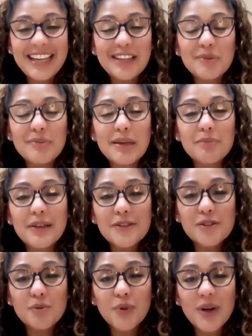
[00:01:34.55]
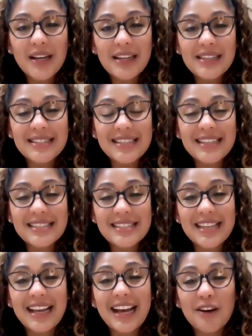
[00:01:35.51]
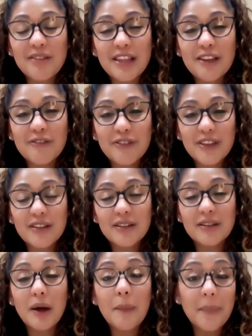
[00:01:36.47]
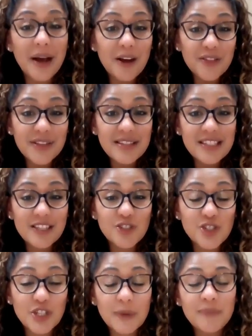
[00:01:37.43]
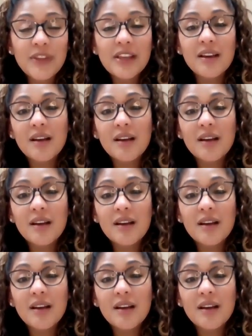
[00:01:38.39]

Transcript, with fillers: and you may be surprised as to how they feel about the teacher